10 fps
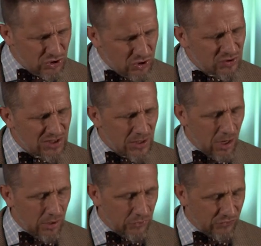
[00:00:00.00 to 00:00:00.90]
using
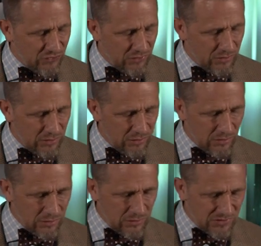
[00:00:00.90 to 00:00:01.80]
others
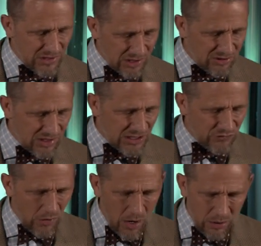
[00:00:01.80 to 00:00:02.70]
to get things
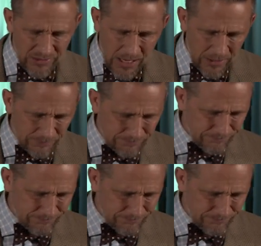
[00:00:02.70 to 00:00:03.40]
for our gain.